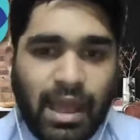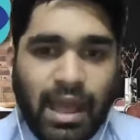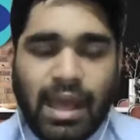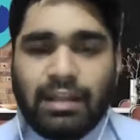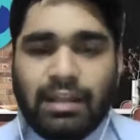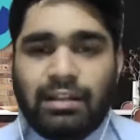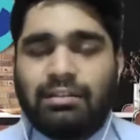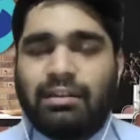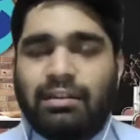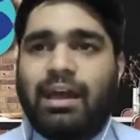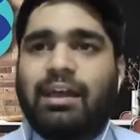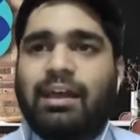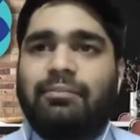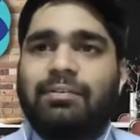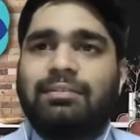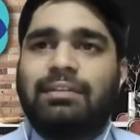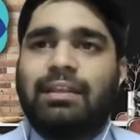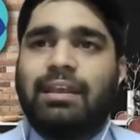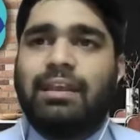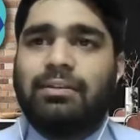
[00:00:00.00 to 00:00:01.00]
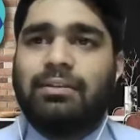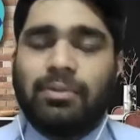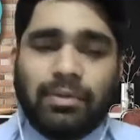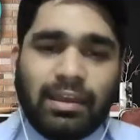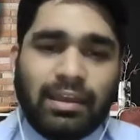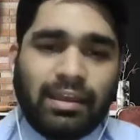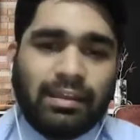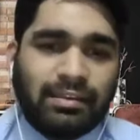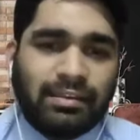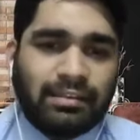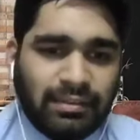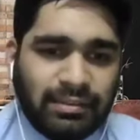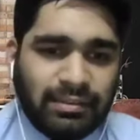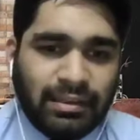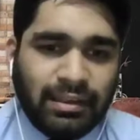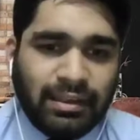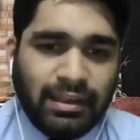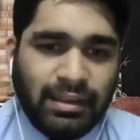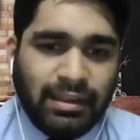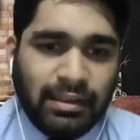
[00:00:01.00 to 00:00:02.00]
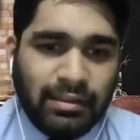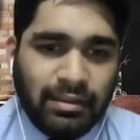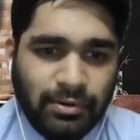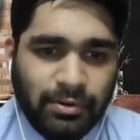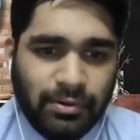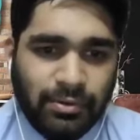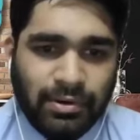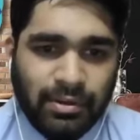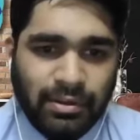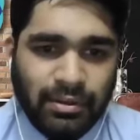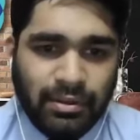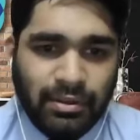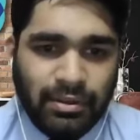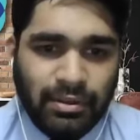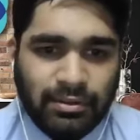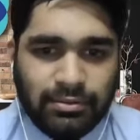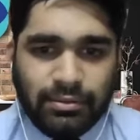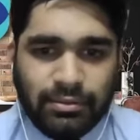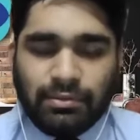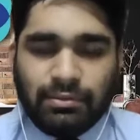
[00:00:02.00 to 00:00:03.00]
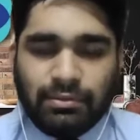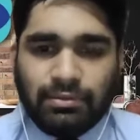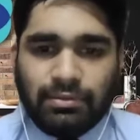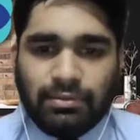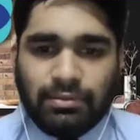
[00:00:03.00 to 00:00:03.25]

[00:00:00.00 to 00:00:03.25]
And I was like, okay, this is a single liner code. So